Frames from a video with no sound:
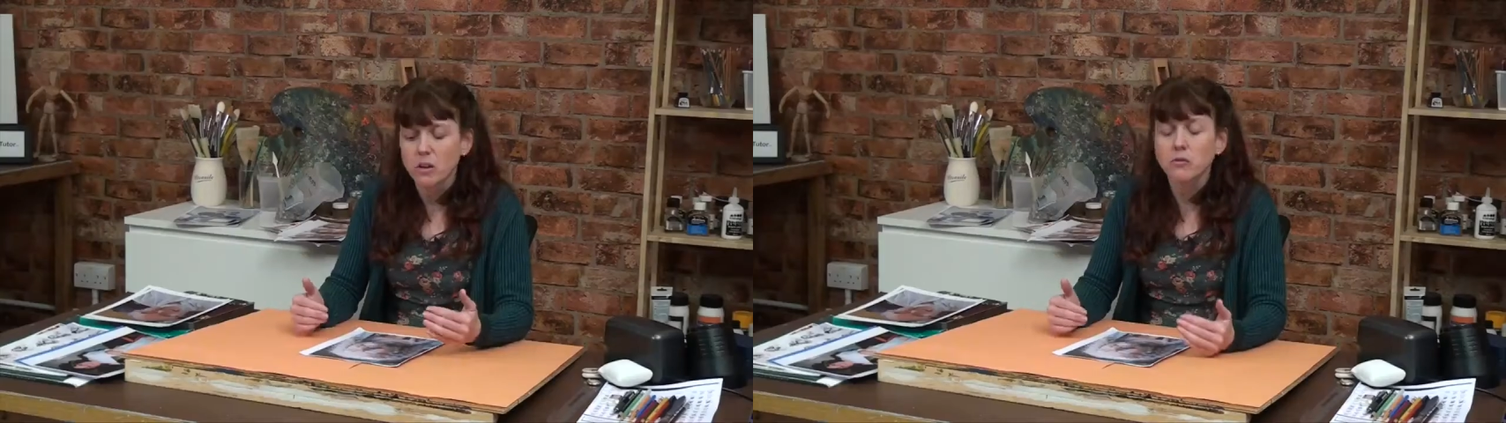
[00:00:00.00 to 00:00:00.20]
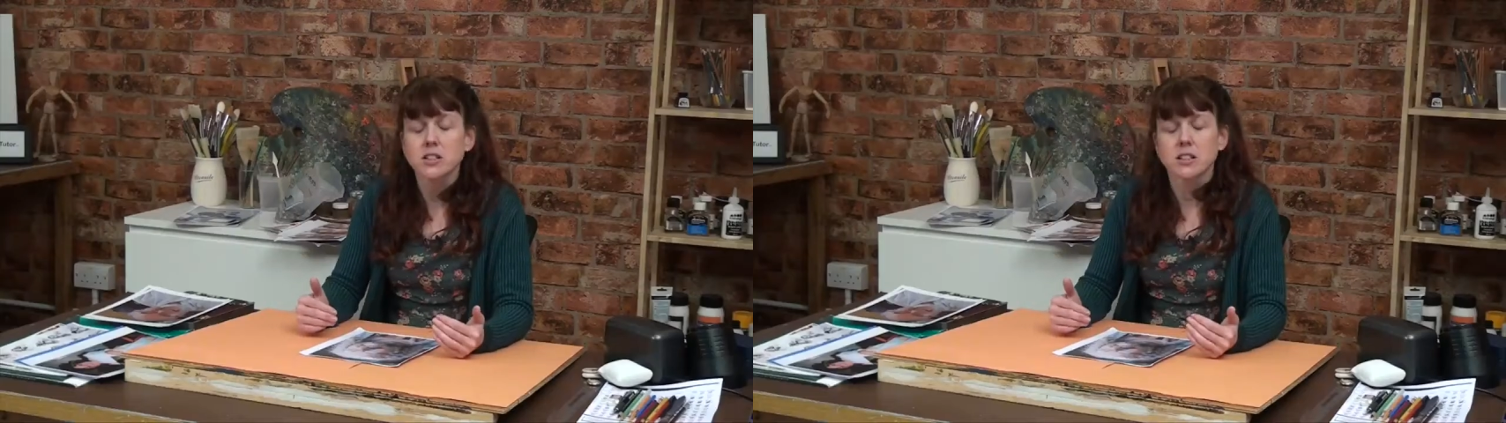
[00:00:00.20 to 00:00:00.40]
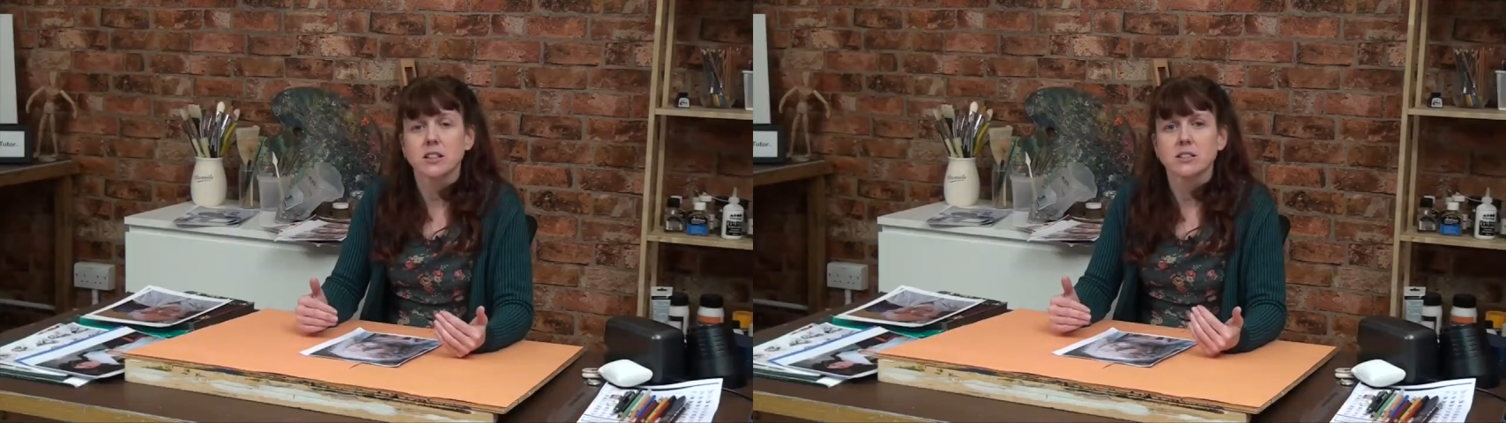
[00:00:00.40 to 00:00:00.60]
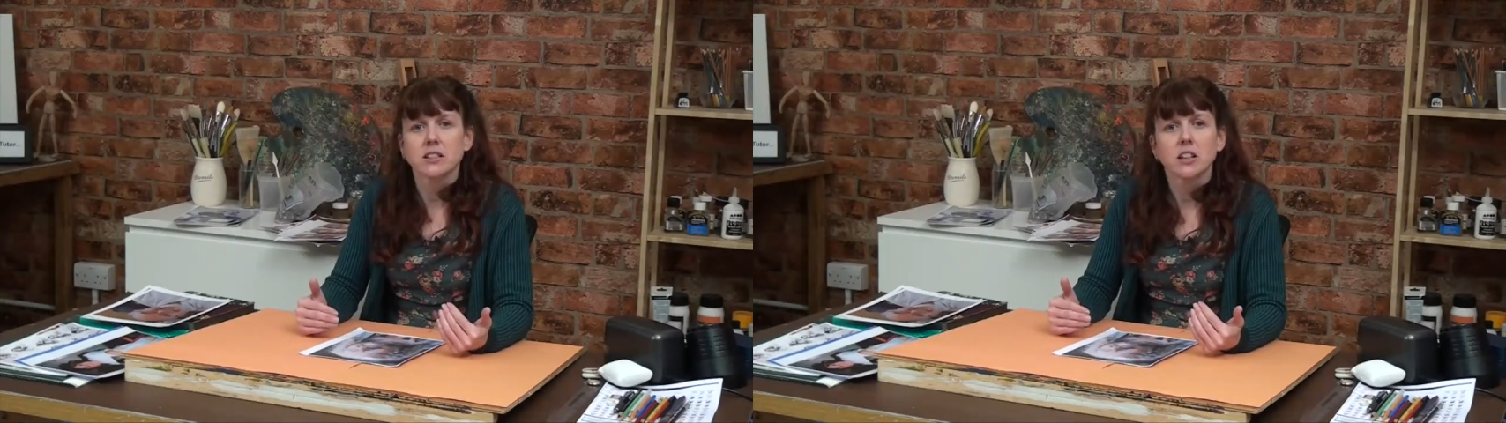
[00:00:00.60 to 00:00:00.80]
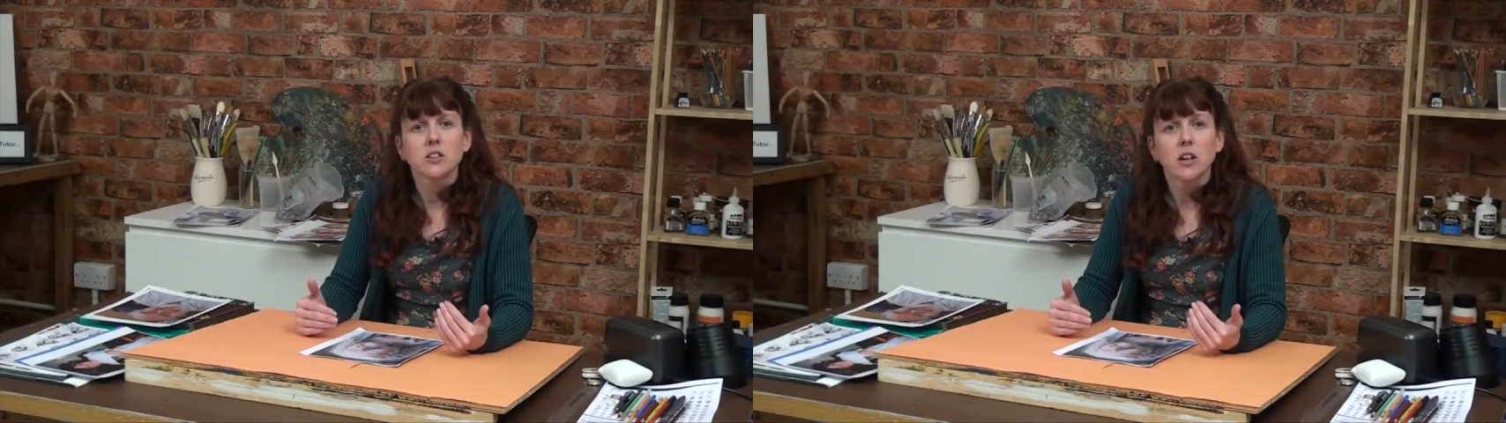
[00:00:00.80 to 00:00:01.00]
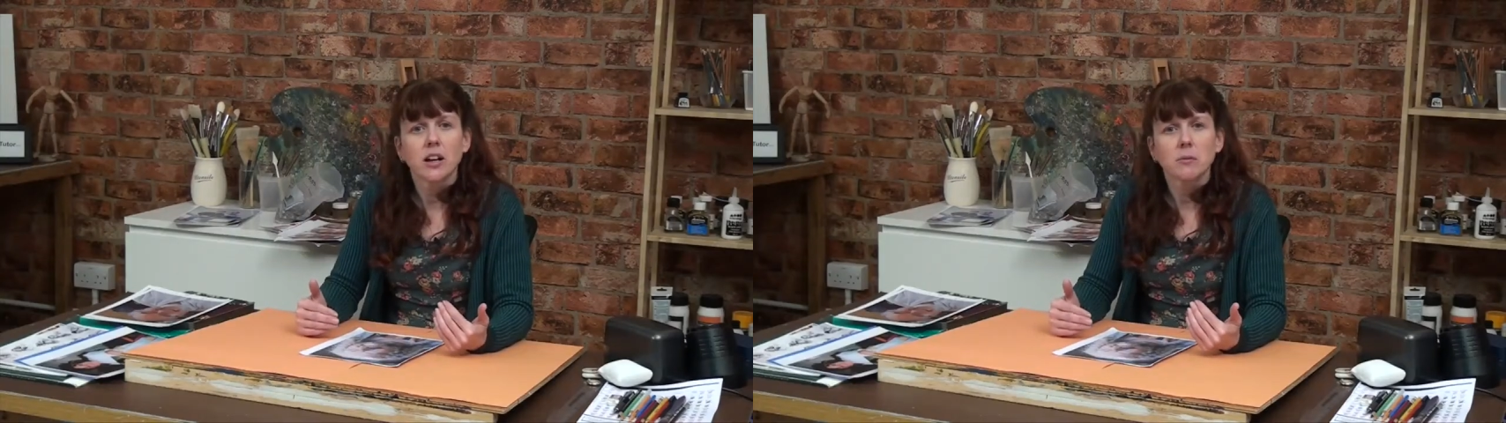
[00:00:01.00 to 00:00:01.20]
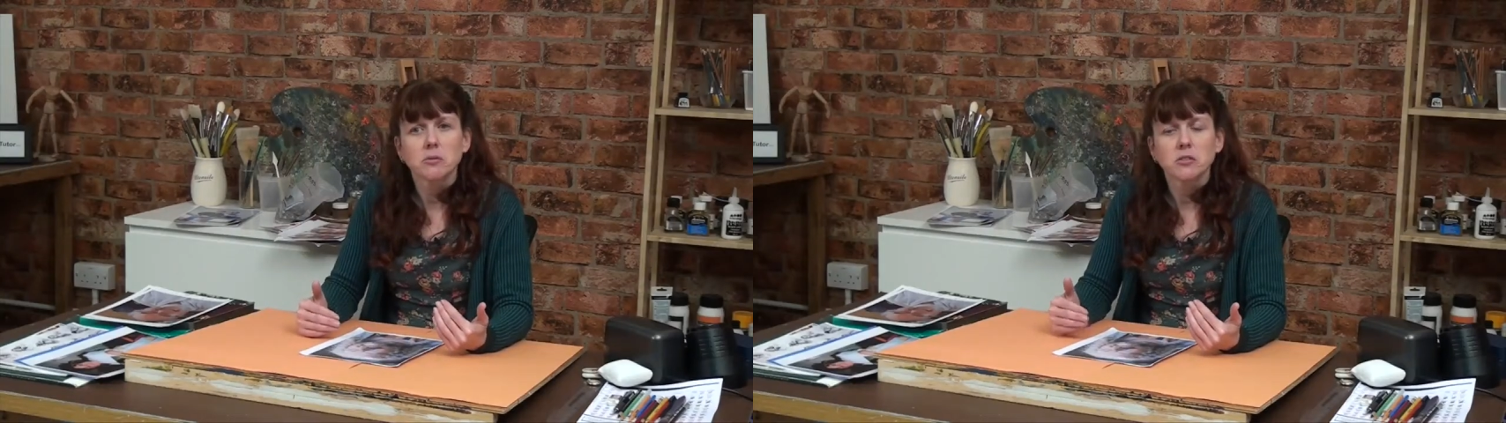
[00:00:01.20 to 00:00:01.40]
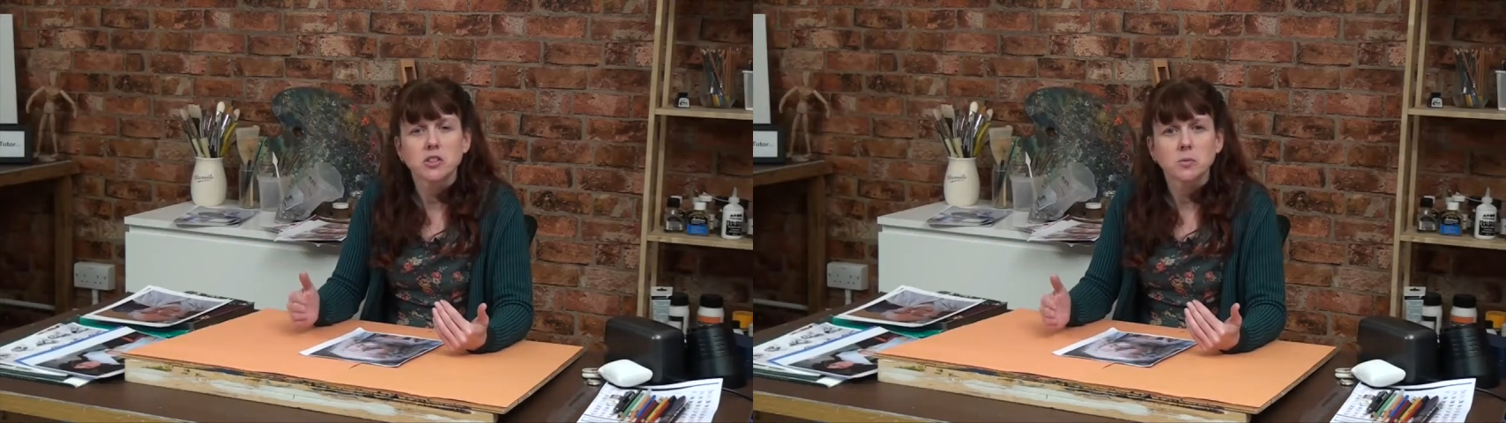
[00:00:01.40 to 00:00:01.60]
Obviously I said I
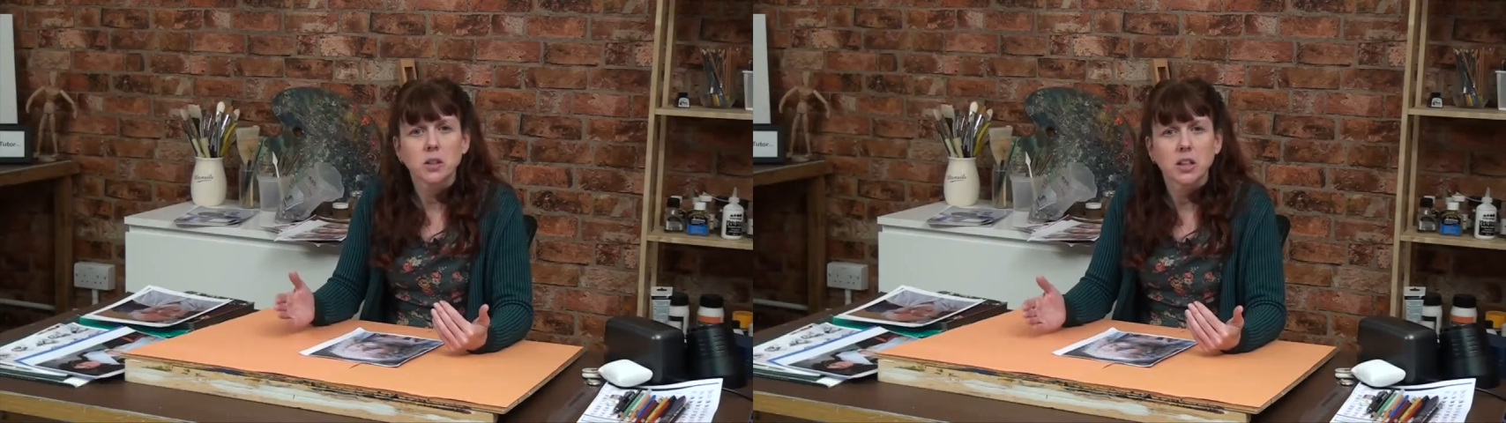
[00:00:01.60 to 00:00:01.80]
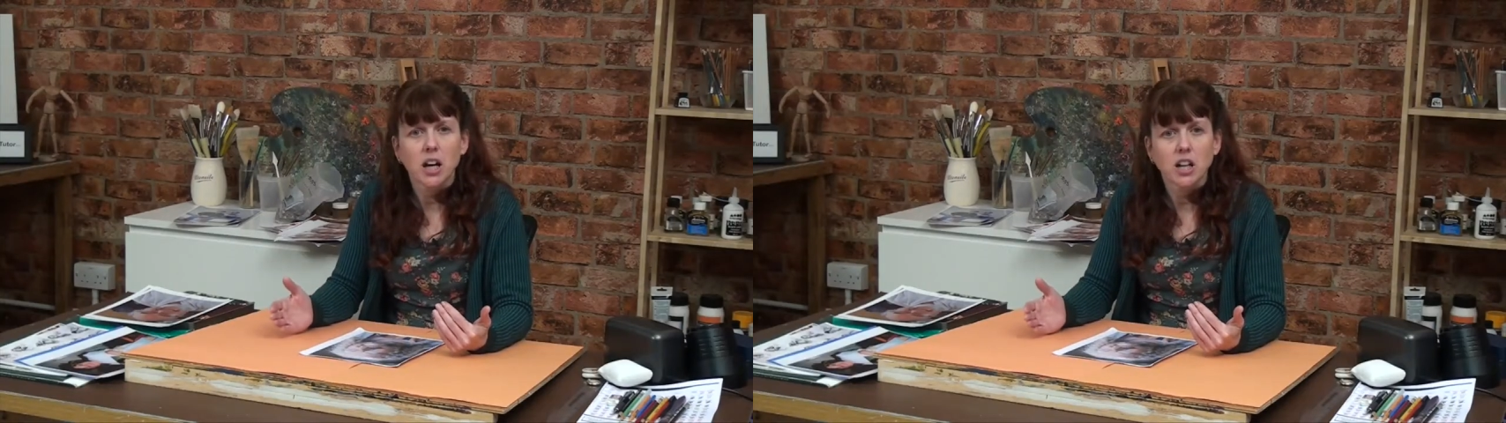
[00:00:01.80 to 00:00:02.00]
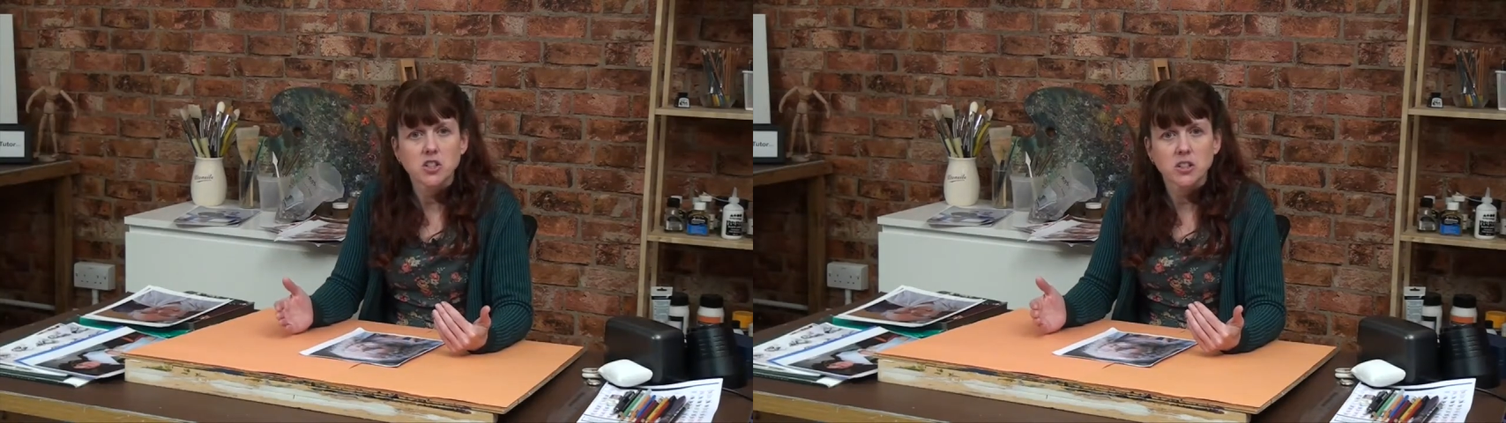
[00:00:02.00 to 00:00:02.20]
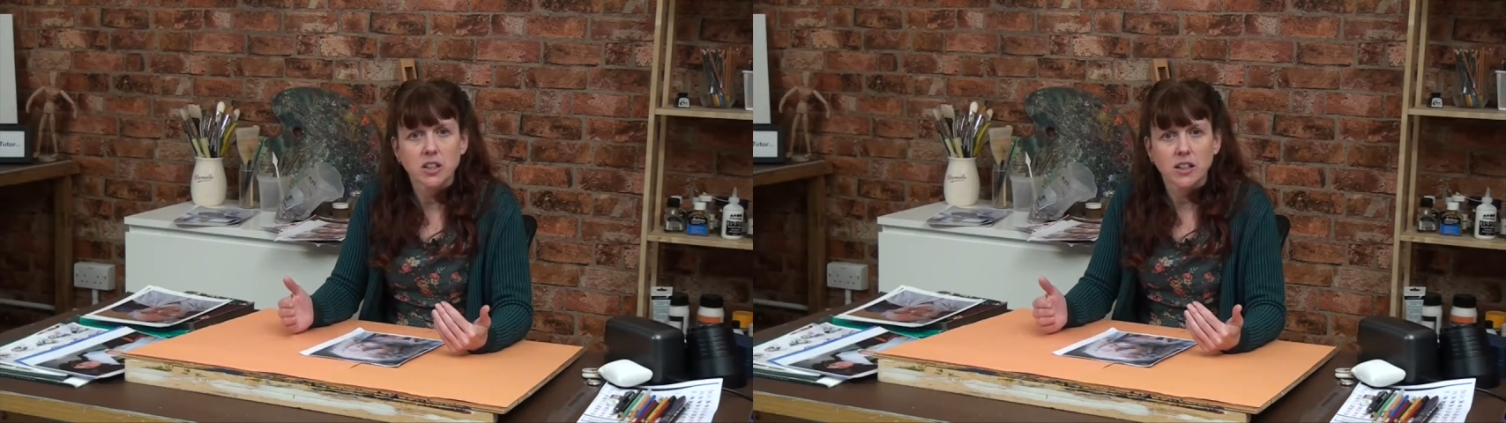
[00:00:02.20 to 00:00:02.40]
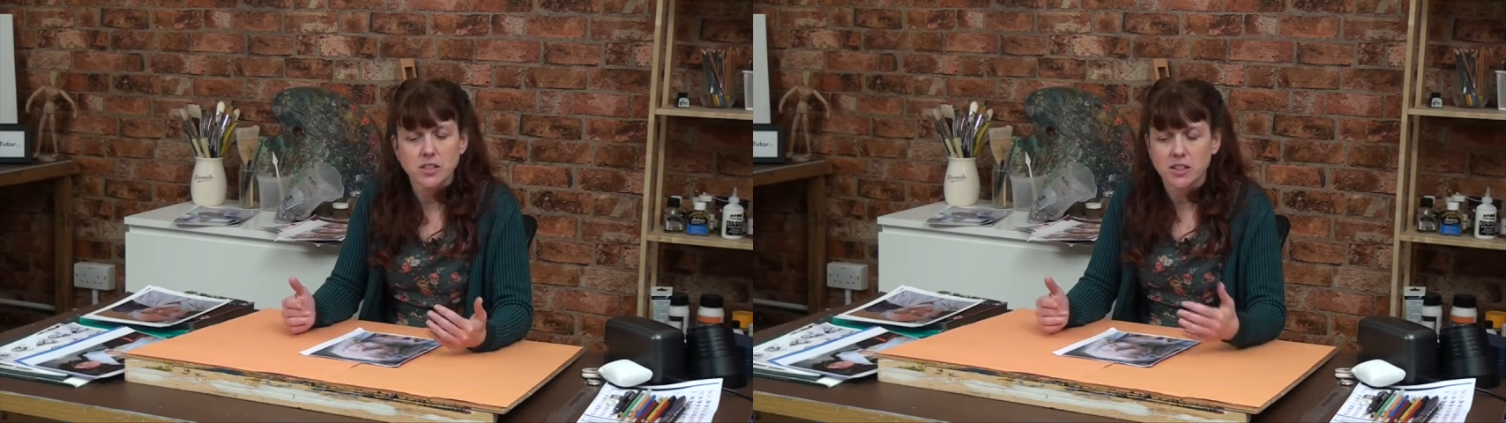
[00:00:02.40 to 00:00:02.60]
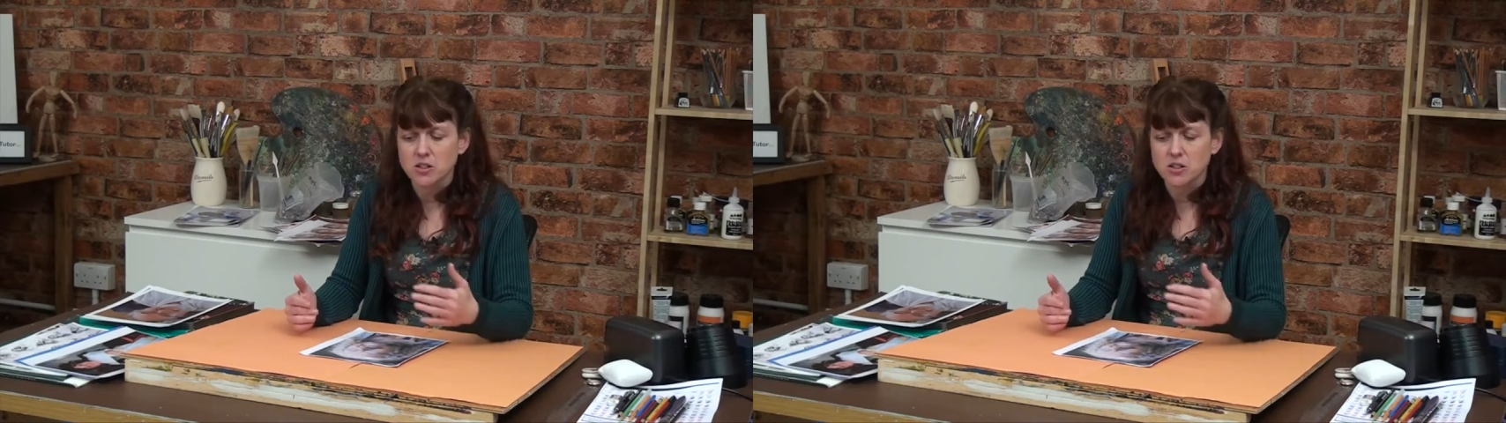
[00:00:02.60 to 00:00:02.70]
prefer to work larger than life size,